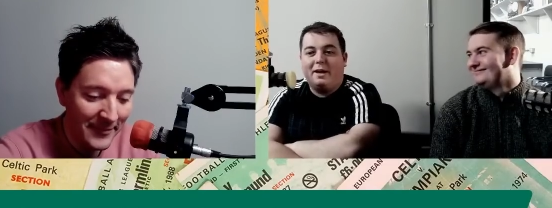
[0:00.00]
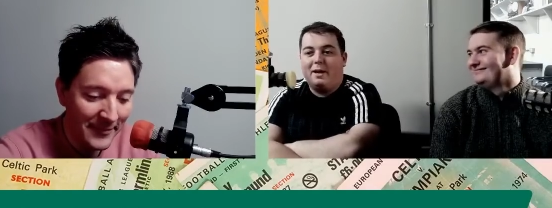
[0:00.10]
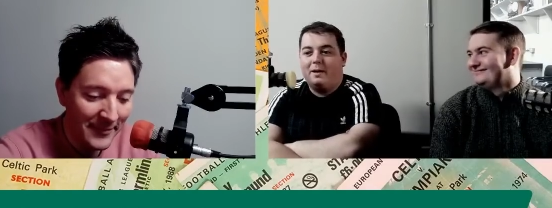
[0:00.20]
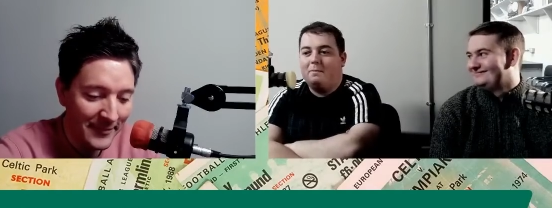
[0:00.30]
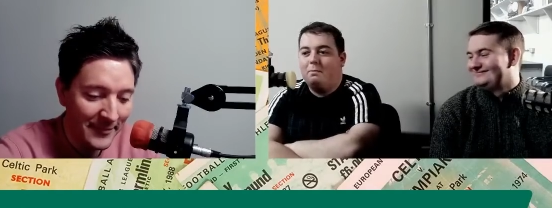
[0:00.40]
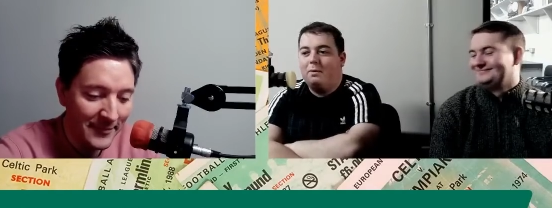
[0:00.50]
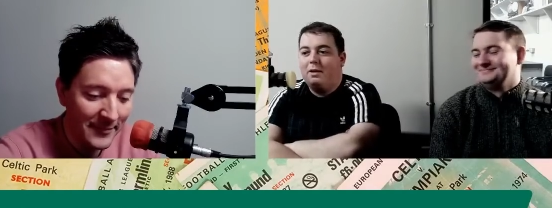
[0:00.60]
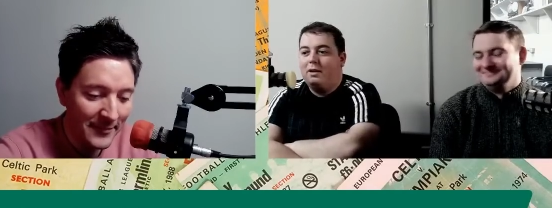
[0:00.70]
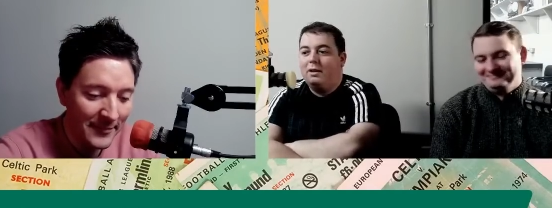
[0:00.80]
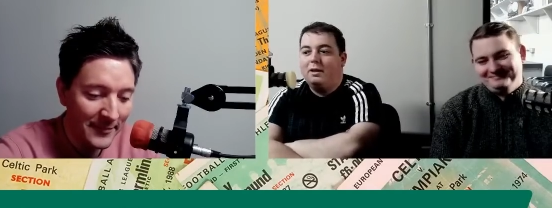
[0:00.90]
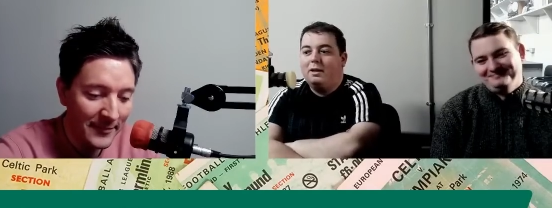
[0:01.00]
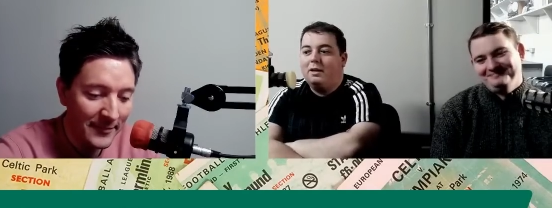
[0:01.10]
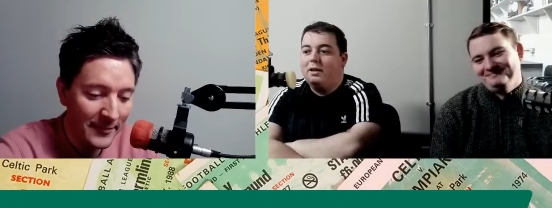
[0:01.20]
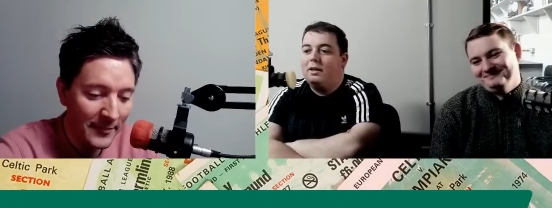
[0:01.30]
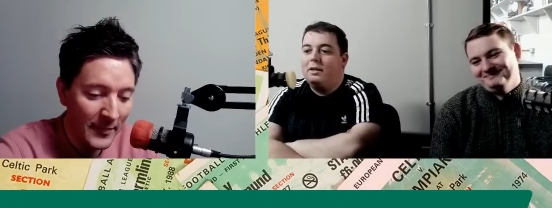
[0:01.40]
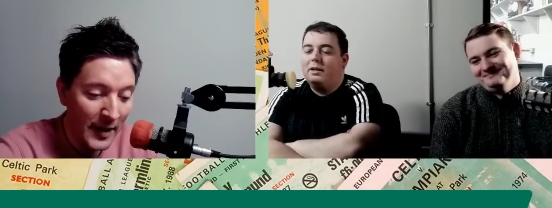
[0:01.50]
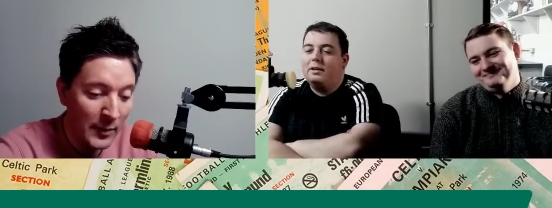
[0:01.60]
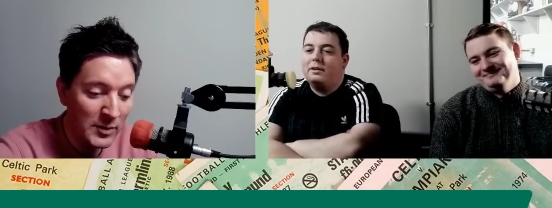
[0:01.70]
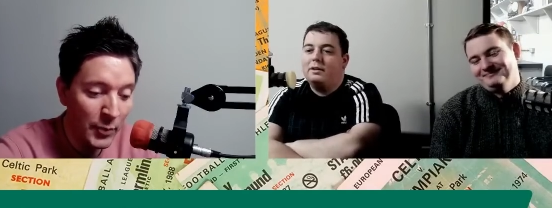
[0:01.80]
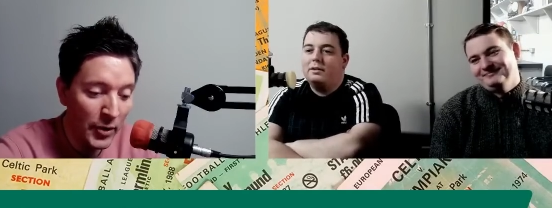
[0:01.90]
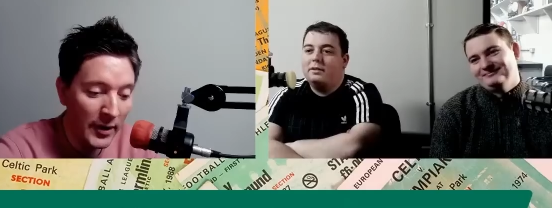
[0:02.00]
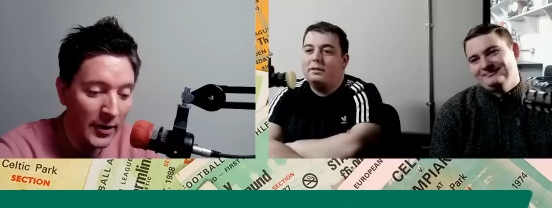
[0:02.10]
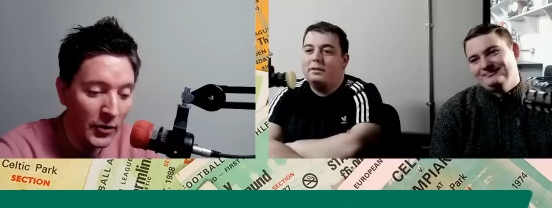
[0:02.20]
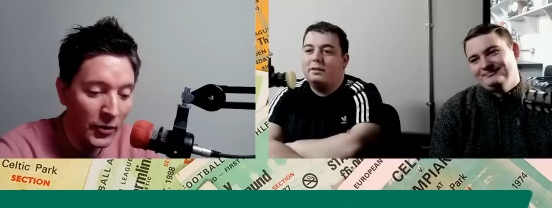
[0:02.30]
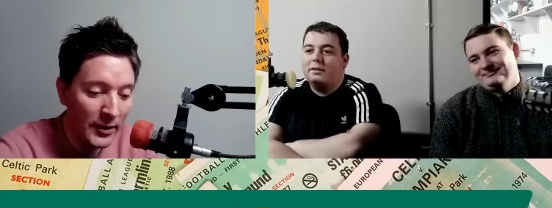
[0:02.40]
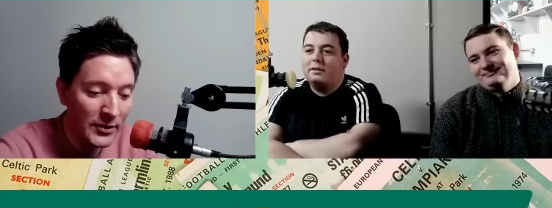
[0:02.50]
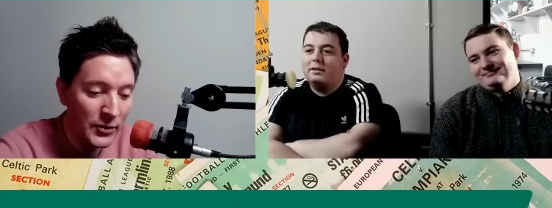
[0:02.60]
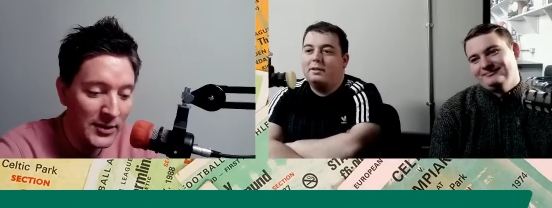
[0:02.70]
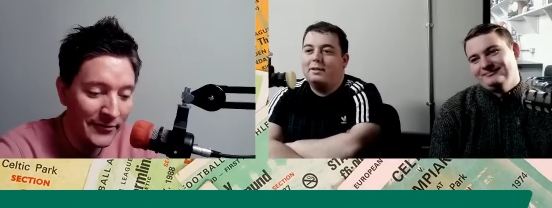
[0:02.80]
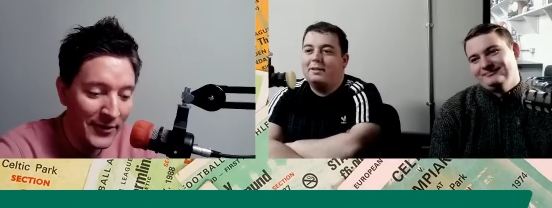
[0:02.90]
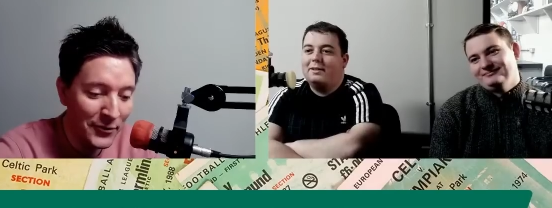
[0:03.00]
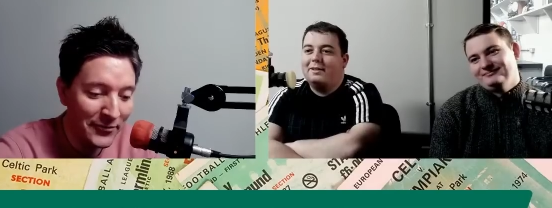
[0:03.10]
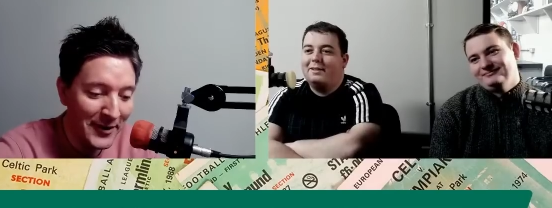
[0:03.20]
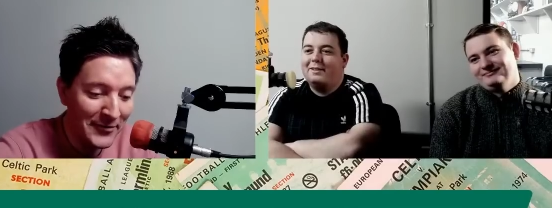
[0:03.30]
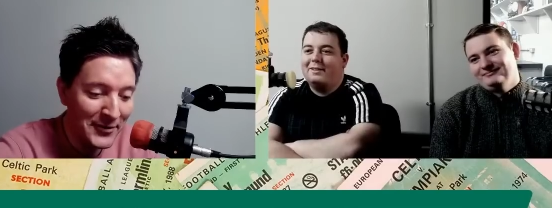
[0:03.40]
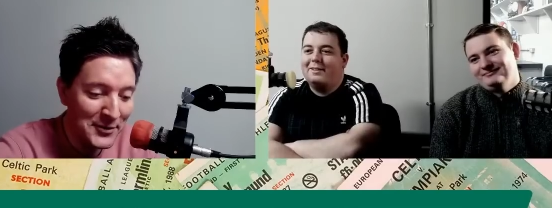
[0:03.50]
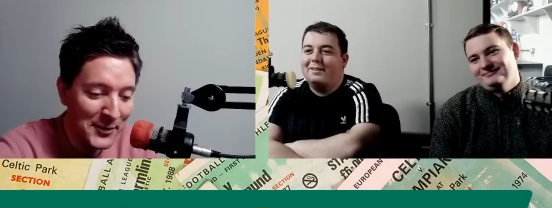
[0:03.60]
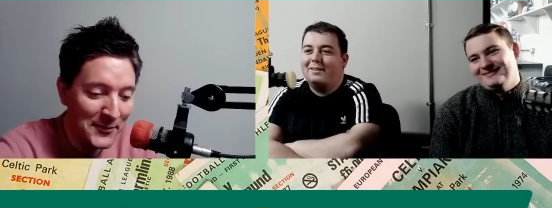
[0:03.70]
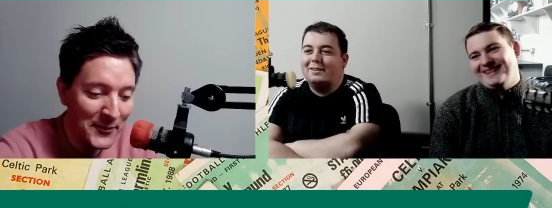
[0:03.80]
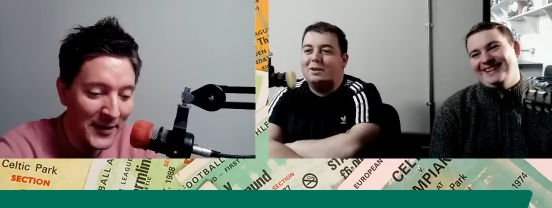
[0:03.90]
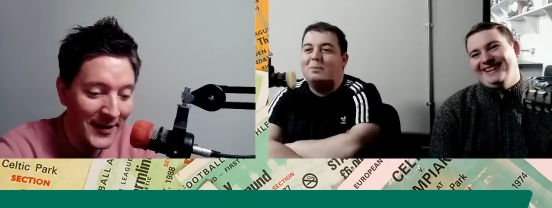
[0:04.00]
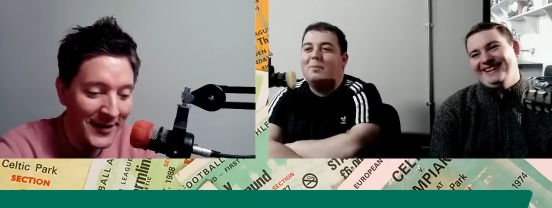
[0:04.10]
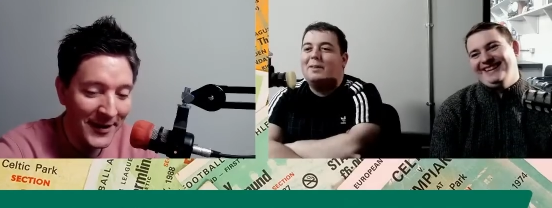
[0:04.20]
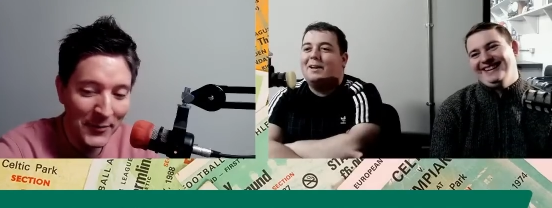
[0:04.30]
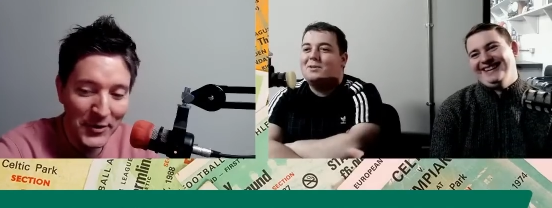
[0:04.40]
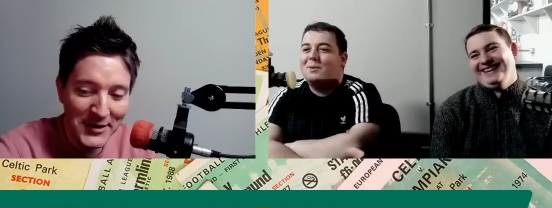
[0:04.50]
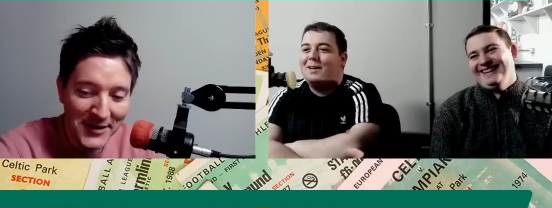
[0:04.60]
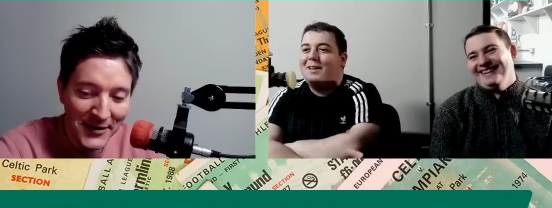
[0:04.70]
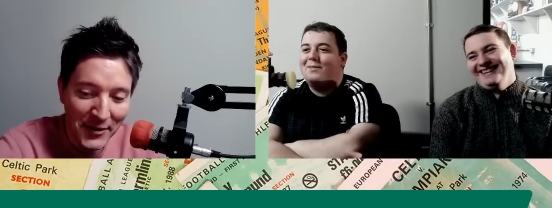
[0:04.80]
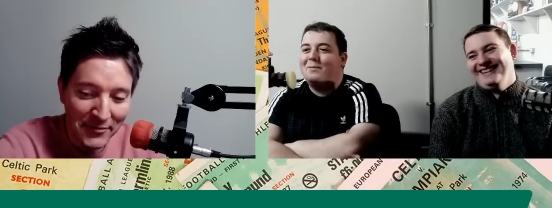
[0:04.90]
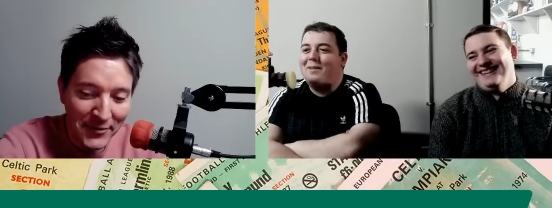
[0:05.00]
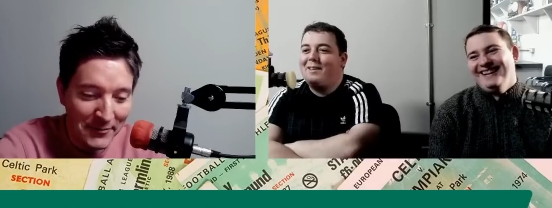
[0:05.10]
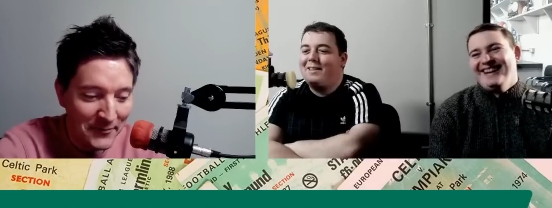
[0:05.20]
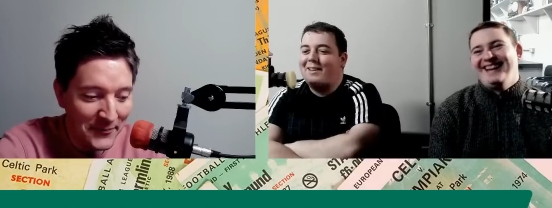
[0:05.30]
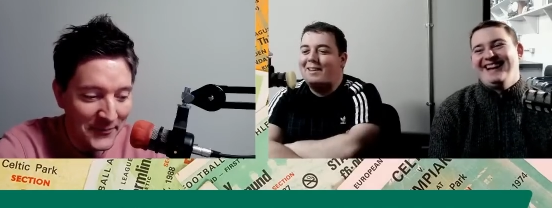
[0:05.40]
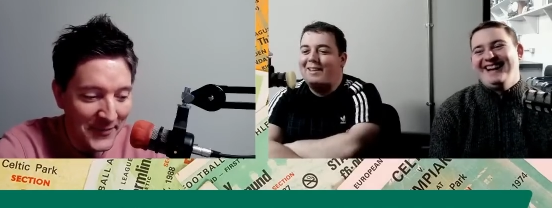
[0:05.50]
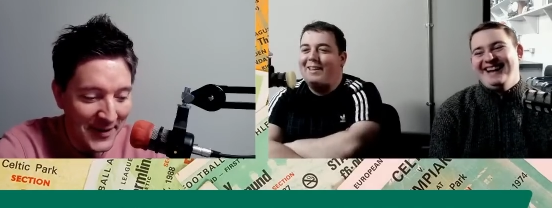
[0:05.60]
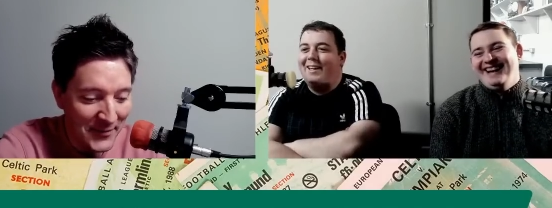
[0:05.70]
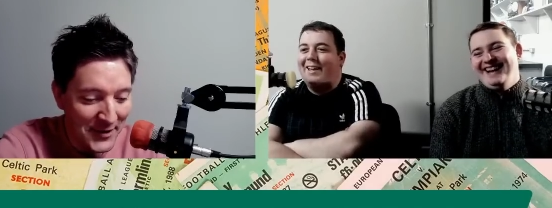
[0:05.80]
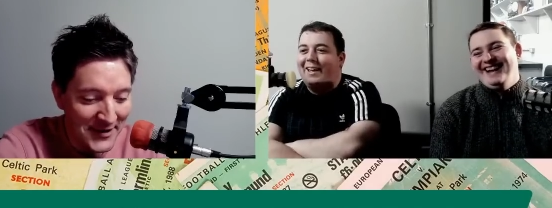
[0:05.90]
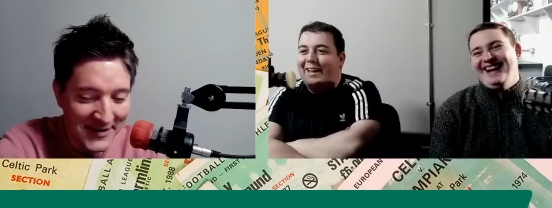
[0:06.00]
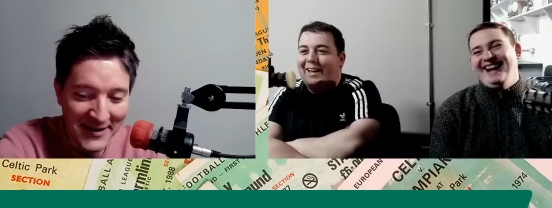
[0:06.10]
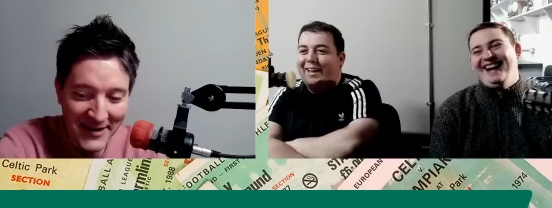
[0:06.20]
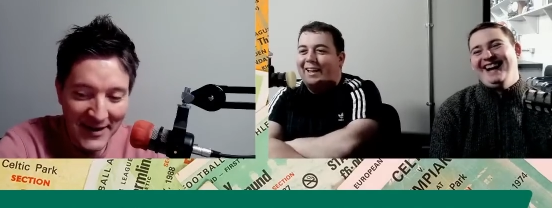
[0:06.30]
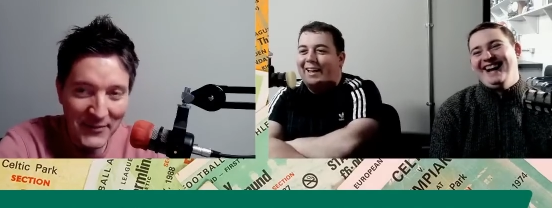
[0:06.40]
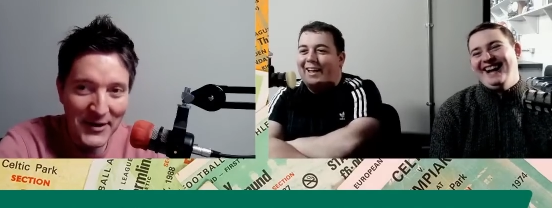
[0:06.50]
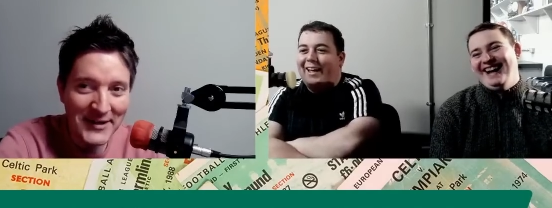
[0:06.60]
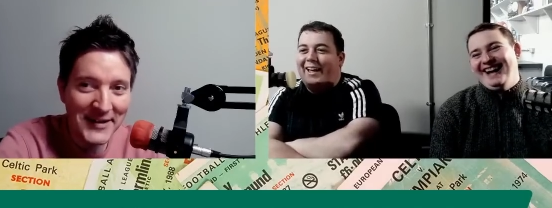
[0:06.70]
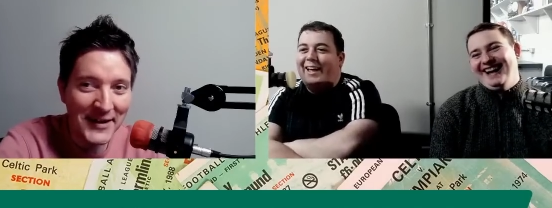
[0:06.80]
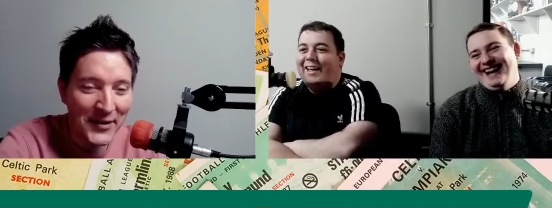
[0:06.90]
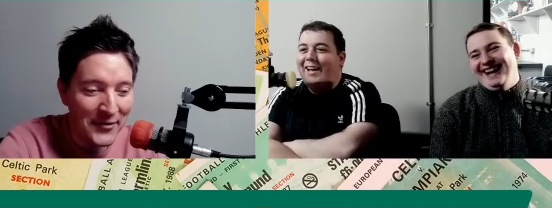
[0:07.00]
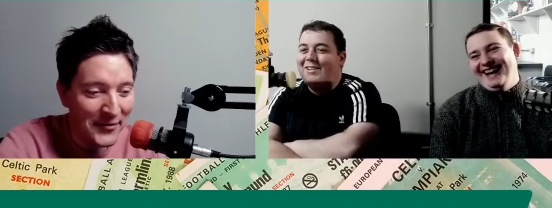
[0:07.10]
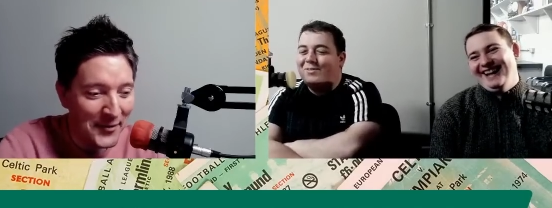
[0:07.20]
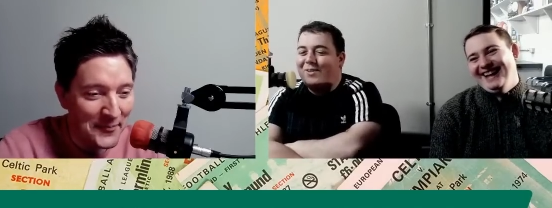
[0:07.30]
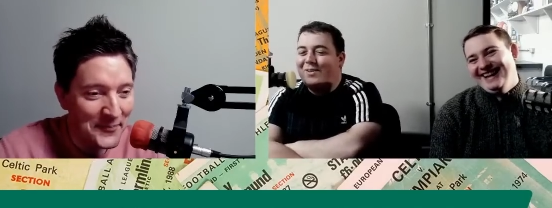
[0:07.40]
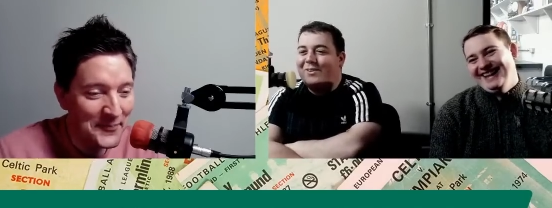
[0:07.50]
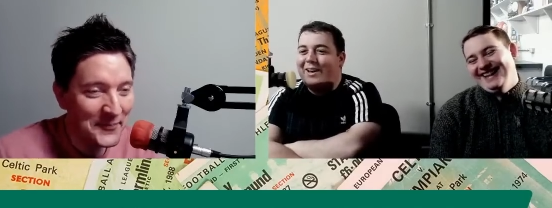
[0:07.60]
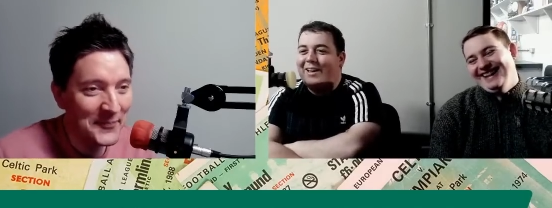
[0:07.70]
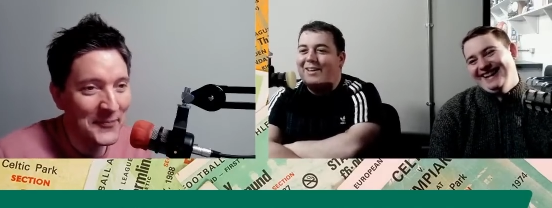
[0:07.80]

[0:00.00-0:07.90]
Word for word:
Speaker 1: Um, And he was born in Kirkcaldy, so he's a fellow Fifer as well. oh, maybe that's why he never made it then. I'm going to stand up for him. That's maybe why he